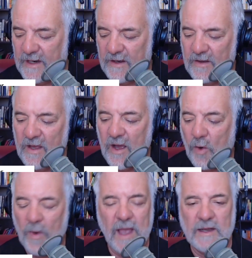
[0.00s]
a
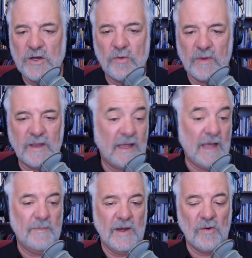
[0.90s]
way. Don't
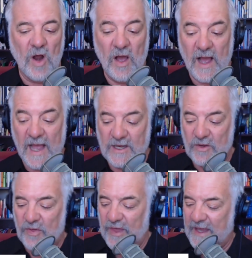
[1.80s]
get me wrong. I do
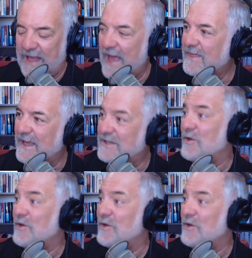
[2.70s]
think ethics